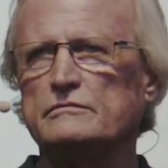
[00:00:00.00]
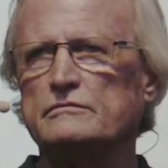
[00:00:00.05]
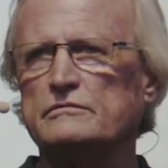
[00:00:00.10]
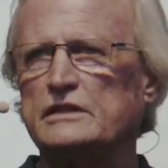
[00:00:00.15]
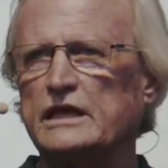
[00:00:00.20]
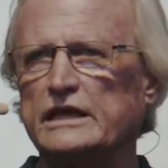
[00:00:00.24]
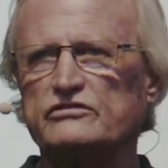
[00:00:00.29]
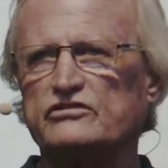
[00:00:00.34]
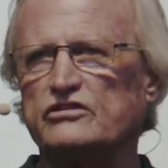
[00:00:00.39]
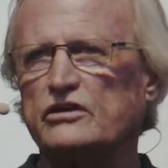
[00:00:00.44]

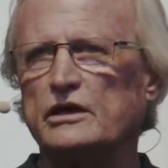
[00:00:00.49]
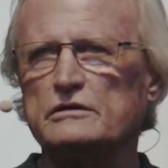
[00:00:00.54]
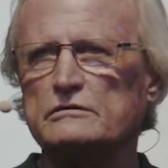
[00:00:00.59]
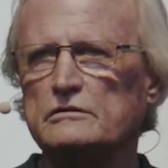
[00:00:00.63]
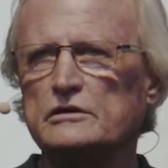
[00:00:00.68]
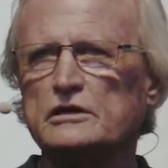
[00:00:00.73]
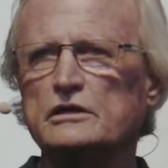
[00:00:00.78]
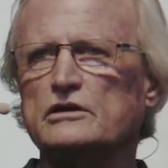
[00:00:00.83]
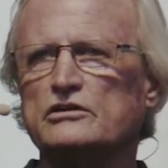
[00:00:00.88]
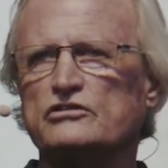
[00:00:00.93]
they said.
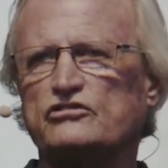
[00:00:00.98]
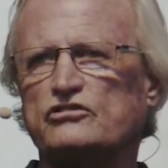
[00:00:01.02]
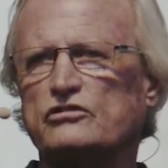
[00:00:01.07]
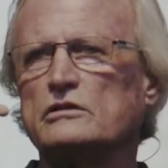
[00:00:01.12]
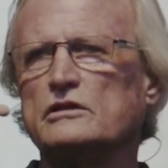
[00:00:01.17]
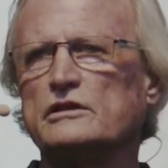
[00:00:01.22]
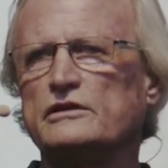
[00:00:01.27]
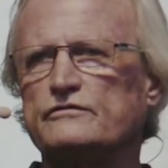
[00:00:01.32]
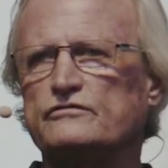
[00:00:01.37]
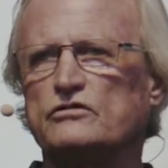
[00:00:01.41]
She'll
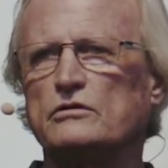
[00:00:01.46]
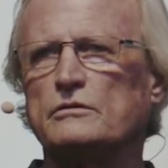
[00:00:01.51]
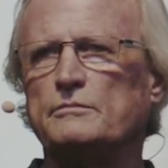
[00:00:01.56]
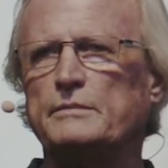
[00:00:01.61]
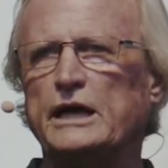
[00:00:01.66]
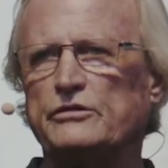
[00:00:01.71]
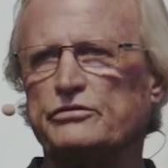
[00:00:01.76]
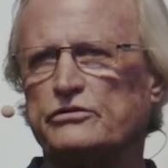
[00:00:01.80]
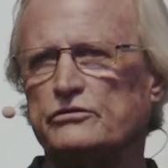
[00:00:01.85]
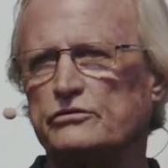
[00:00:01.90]
live to
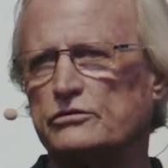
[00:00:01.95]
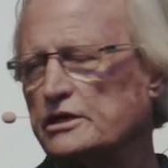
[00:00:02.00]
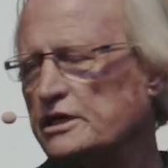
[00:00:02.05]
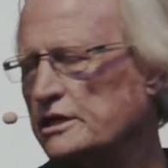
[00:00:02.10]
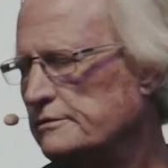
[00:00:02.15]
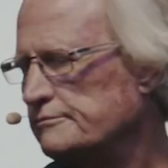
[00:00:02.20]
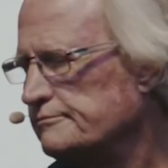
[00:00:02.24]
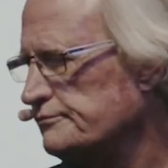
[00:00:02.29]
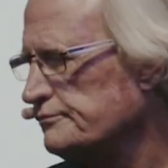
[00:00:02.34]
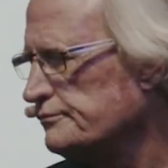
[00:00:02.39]
about 30.
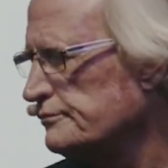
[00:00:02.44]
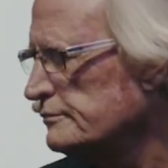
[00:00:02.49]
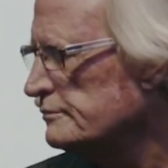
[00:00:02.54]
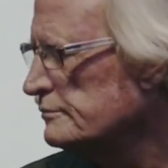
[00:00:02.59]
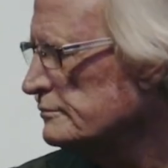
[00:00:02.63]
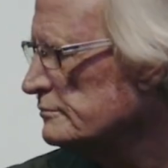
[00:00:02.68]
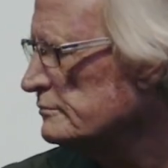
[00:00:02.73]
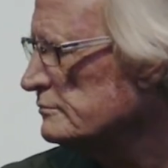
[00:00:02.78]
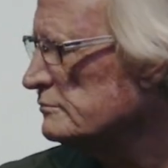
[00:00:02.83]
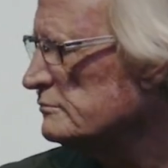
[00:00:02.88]

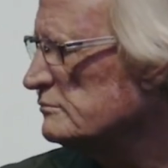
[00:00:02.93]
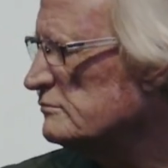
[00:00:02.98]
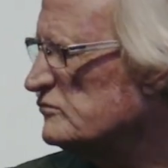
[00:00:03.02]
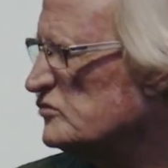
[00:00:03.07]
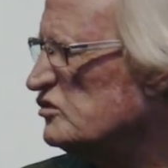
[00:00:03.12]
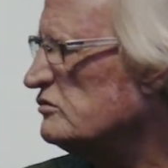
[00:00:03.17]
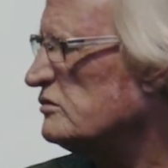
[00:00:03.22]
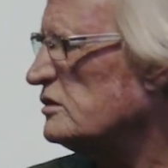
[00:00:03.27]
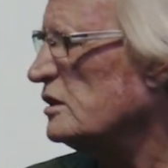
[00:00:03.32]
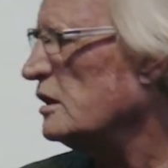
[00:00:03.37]

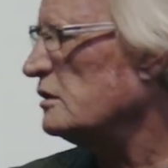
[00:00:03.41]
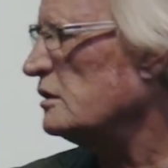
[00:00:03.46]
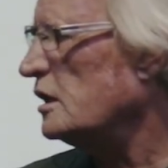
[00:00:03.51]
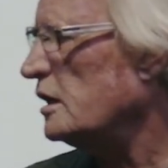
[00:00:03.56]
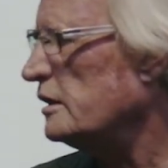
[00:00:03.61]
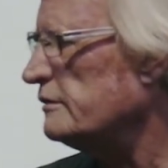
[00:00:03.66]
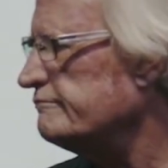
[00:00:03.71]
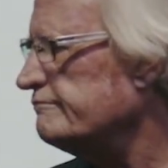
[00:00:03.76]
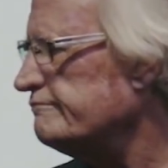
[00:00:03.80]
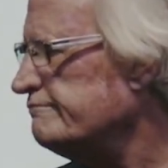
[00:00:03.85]
She's now
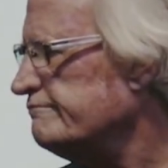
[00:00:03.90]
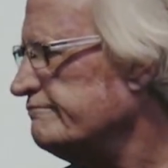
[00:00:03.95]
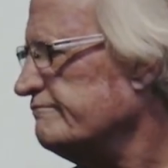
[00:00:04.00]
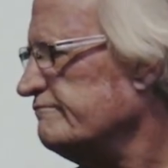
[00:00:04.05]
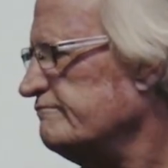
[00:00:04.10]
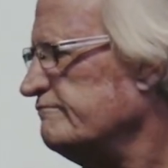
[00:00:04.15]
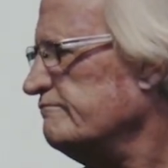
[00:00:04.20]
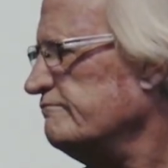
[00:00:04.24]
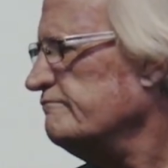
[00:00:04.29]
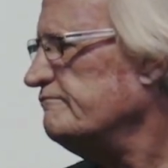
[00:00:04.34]
like
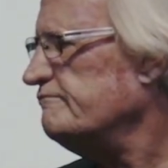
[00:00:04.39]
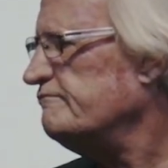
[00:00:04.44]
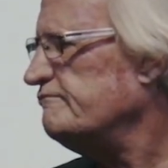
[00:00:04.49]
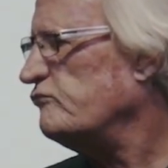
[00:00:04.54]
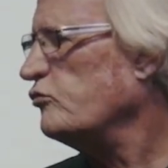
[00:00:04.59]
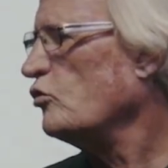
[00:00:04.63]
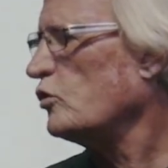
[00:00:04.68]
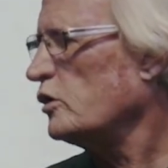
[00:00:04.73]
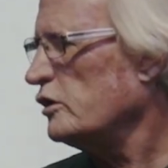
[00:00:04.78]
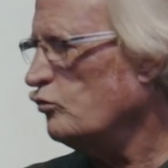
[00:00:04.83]

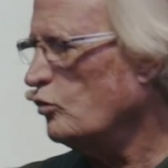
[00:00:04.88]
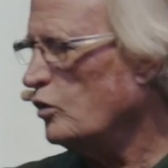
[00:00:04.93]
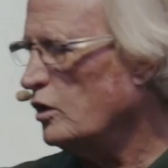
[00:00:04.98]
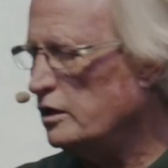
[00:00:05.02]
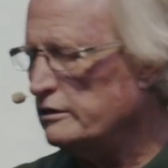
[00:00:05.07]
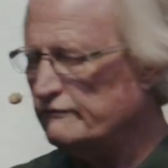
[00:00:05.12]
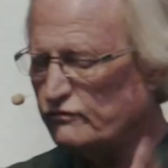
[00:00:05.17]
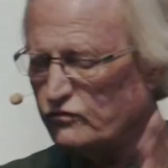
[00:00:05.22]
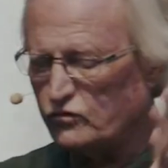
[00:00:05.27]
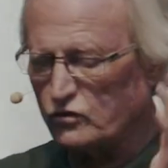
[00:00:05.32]
41,
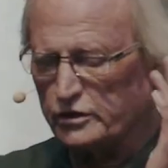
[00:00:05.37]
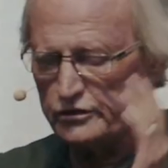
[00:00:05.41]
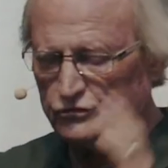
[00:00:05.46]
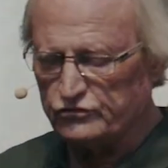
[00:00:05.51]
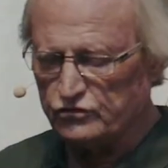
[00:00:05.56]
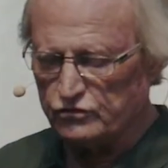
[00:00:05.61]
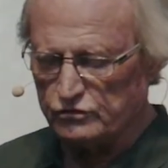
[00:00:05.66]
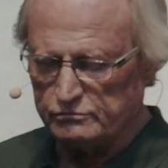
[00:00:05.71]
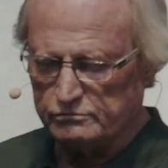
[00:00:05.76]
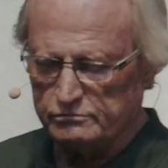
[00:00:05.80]

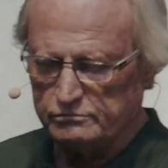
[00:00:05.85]
42.